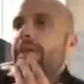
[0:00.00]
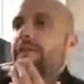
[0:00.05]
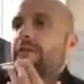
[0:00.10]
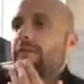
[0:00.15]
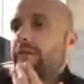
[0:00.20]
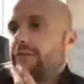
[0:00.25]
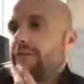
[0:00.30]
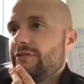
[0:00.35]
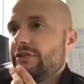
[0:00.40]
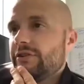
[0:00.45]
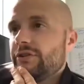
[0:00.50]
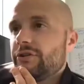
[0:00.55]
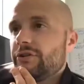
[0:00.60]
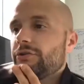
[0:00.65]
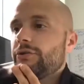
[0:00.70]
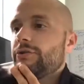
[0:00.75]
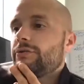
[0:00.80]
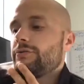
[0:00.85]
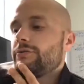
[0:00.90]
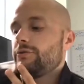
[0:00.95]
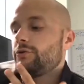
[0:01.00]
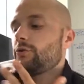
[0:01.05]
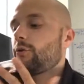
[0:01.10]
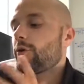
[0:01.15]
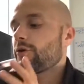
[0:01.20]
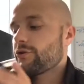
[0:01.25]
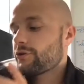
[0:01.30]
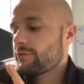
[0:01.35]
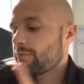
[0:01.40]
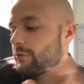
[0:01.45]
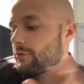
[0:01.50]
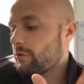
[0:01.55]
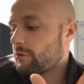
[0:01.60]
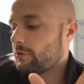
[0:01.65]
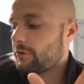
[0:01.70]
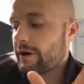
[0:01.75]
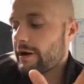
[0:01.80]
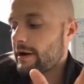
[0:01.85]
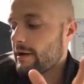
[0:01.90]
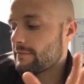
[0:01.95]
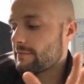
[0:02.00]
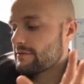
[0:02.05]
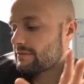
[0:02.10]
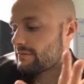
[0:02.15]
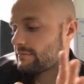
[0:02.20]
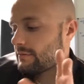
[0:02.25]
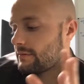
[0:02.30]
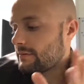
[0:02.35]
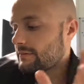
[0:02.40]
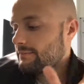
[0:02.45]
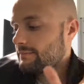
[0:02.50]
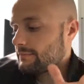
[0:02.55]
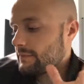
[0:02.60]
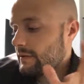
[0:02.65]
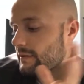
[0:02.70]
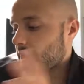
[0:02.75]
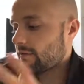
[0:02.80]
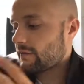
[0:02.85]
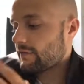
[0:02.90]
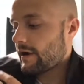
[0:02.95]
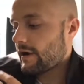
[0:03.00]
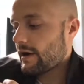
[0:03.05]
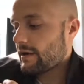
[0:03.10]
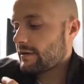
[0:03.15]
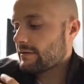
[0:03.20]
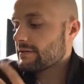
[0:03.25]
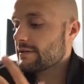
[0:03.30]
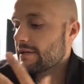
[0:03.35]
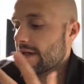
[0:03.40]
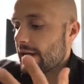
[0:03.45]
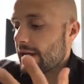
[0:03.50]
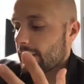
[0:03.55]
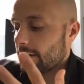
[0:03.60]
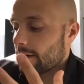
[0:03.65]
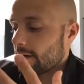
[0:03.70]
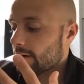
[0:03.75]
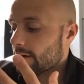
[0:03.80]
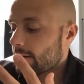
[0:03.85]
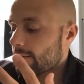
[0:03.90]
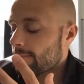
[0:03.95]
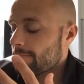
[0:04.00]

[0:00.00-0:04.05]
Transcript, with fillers: if a physician joins your program and can provide care,